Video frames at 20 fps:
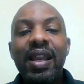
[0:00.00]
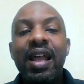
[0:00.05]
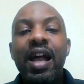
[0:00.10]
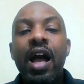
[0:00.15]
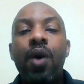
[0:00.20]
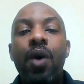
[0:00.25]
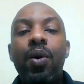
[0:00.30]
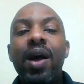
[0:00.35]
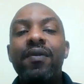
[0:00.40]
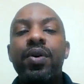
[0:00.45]

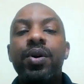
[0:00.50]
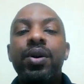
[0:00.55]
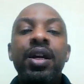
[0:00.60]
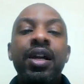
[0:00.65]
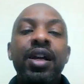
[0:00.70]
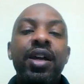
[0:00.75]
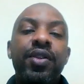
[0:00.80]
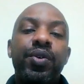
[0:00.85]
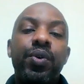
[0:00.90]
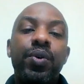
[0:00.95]
However,
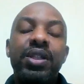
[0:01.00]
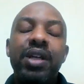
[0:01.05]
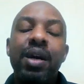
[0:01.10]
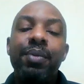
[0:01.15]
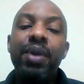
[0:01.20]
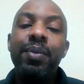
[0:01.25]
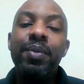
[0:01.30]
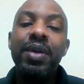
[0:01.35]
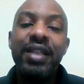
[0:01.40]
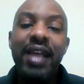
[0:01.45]
through his
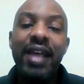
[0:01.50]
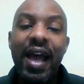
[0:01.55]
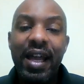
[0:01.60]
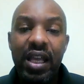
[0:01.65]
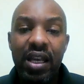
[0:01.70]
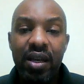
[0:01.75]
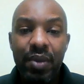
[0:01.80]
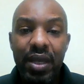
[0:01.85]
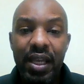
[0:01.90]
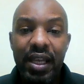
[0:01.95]
commitment to
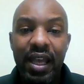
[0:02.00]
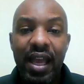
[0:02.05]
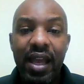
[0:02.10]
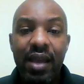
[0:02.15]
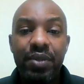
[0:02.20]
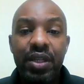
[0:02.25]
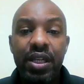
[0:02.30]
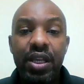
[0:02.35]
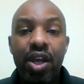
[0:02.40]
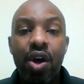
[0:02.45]
academic
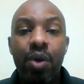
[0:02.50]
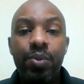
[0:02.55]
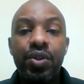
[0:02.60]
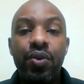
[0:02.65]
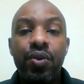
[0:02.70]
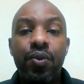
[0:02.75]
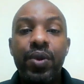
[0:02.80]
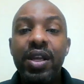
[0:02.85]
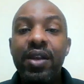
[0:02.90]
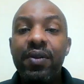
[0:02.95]
games, he helped
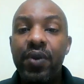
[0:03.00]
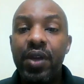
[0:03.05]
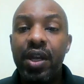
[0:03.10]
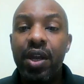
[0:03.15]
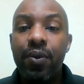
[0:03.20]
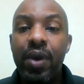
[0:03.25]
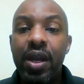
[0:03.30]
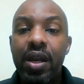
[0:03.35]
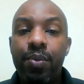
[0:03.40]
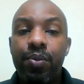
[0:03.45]
to
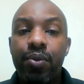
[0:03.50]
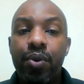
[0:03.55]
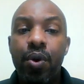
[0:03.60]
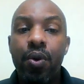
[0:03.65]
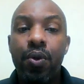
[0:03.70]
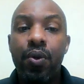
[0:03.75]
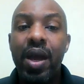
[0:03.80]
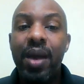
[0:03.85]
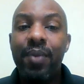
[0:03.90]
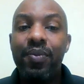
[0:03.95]
reinvigorate a
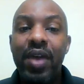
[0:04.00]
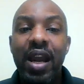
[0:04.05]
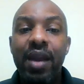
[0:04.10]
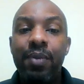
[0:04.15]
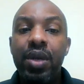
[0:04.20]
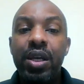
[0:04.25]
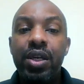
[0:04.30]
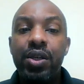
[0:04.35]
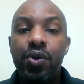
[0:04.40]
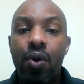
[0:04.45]
program that had
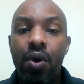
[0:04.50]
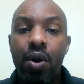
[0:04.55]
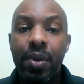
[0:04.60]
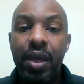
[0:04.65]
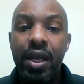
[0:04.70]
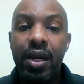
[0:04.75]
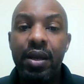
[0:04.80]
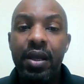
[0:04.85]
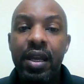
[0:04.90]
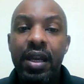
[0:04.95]
been
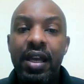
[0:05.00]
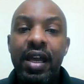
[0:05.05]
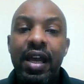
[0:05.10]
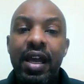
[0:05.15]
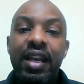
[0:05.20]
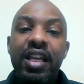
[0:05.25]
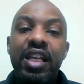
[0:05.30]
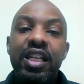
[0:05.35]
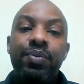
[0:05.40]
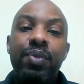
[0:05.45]
dormant,
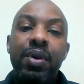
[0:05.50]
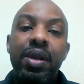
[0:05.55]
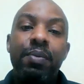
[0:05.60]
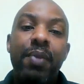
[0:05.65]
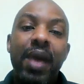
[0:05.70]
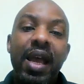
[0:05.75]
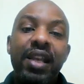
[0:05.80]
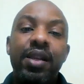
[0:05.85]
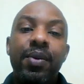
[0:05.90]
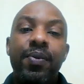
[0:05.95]
and he's
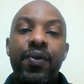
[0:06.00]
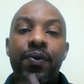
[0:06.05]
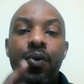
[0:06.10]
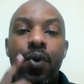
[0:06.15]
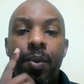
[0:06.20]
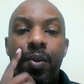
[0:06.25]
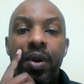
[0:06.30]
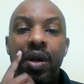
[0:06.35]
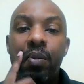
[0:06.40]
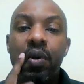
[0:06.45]
made them
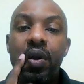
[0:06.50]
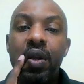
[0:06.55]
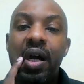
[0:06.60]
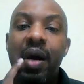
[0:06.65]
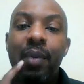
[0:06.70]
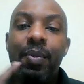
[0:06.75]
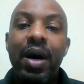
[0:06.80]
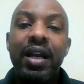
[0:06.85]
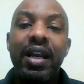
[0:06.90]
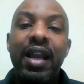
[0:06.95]
formidable
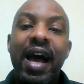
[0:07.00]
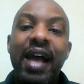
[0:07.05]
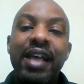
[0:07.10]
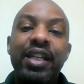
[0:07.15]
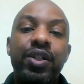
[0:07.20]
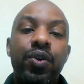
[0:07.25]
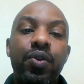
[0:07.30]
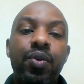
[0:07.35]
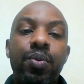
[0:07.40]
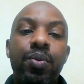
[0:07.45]
among the high
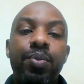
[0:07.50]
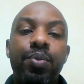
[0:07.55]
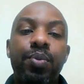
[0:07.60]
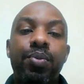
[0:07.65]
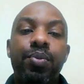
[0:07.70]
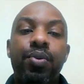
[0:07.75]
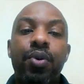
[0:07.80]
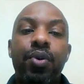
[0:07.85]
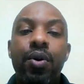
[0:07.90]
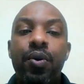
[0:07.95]
school
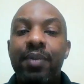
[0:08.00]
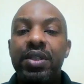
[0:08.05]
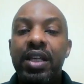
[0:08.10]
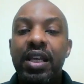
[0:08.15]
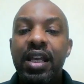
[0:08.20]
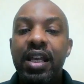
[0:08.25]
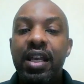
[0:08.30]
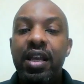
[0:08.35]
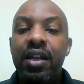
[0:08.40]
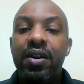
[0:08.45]
programs
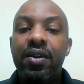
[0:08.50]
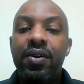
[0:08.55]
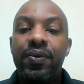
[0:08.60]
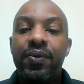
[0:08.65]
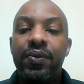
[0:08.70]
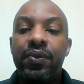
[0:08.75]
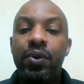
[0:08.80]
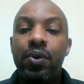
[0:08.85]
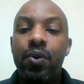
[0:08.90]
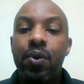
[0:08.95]
in
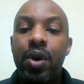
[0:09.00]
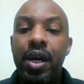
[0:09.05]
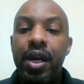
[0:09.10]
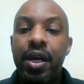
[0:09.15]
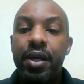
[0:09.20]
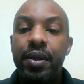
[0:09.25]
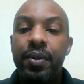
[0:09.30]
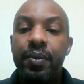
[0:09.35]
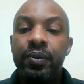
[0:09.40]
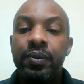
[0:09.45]
Florida.